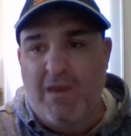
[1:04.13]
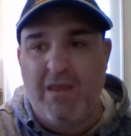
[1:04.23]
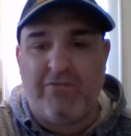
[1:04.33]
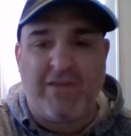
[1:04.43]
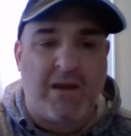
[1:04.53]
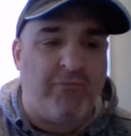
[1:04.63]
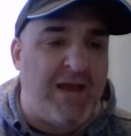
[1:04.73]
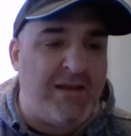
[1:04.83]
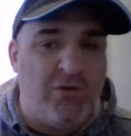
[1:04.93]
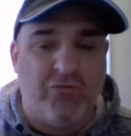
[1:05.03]
Sign up for
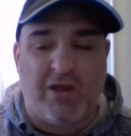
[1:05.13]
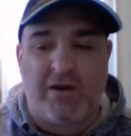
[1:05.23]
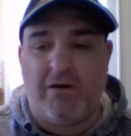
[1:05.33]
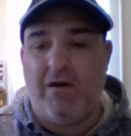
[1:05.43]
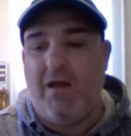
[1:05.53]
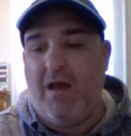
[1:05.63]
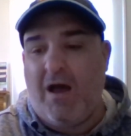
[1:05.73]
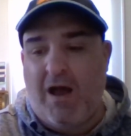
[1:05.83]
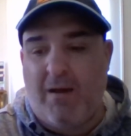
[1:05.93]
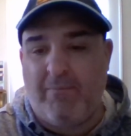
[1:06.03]
that newsletter.
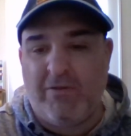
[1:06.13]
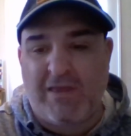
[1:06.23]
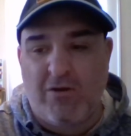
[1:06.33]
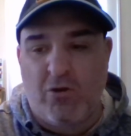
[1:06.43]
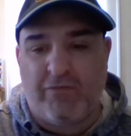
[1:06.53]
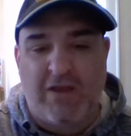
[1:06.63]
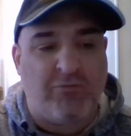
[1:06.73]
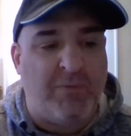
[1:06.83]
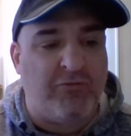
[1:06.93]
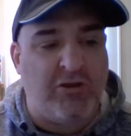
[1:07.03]
Hit that notification
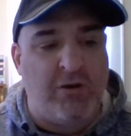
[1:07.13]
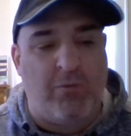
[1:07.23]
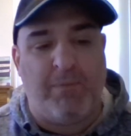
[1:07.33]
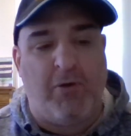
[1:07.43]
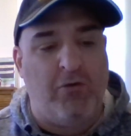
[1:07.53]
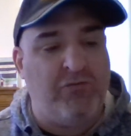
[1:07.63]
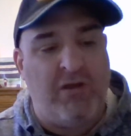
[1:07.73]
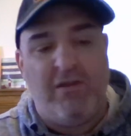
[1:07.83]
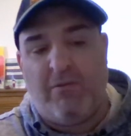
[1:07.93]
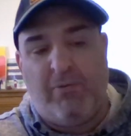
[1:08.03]
bell so you know when we post.
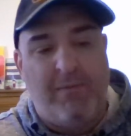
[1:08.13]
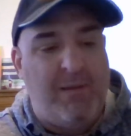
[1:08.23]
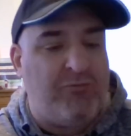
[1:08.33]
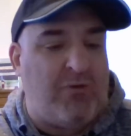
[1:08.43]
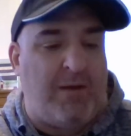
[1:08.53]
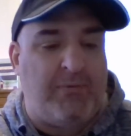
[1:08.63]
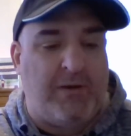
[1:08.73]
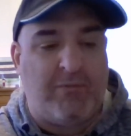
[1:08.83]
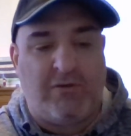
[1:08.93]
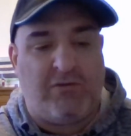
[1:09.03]
The premiums are up here. I'm
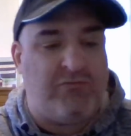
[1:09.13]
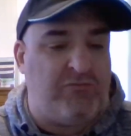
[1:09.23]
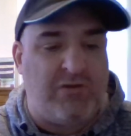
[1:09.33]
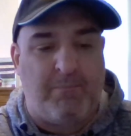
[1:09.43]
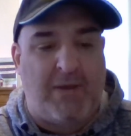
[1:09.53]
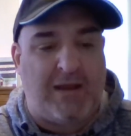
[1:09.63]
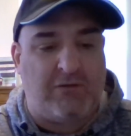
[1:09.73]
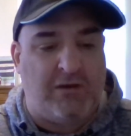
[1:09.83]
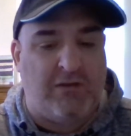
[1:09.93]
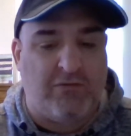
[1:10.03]
going to just jump back to
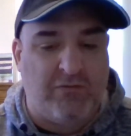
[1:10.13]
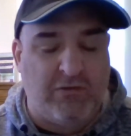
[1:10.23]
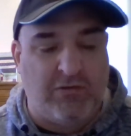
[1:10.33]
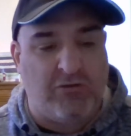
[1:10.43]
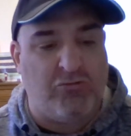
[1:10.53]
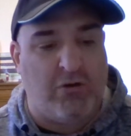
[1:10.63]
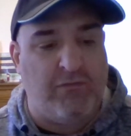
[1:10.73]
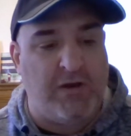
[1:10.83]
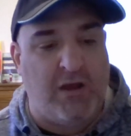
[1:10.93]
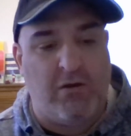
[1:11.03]
this because it's a short
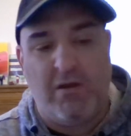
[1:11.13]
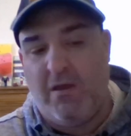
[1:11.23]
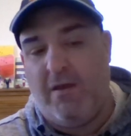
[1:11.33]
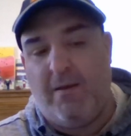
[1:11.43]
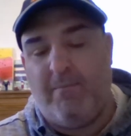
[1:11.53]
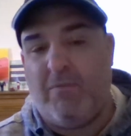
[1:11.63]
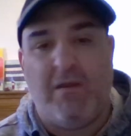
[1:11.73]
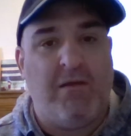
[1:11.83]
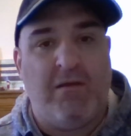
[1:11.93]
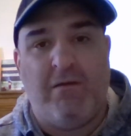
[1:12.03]
video.
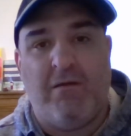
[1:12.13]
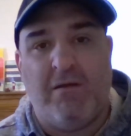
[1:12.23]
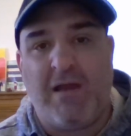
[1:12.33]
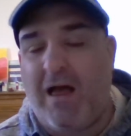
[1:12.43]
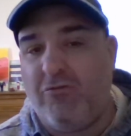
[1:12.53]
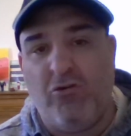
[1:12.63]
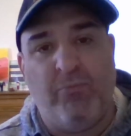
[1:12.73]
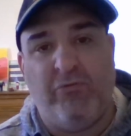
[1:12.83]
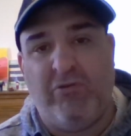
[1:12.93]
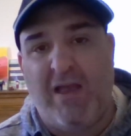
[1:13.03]
College
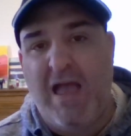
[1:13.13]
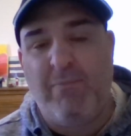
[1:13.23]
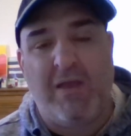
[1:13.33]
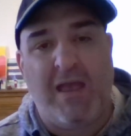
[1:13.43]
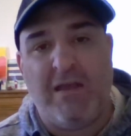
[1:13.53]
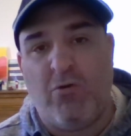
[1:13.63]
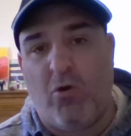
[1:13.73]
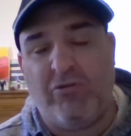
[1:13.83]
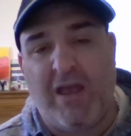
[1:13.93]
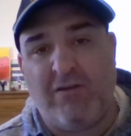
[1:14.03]
hoops, NBA,
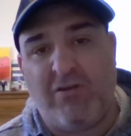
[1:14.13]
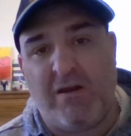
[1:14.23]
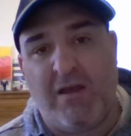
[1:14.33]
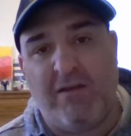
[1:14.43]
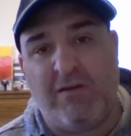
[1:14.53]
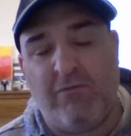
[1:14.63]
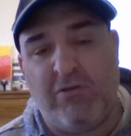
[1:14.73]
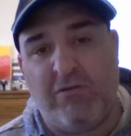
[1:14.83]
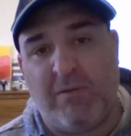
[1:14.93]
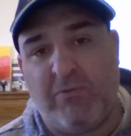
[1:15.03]
cold cash on the ice.
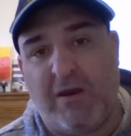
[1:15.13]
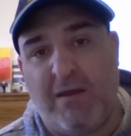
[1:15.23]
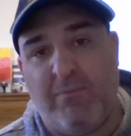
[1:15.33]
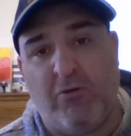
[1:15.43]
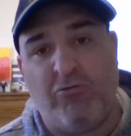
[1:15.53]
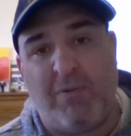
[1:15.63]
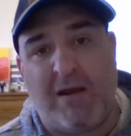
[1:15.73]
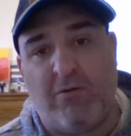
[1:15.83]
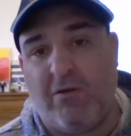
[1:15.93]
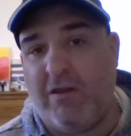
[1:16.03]
Everything's up today. Build your
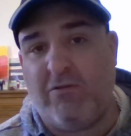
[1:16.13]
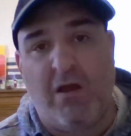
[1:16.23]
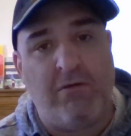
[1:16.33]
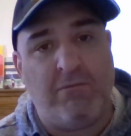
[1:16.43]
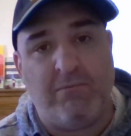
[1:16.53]
bankroll. Let's go.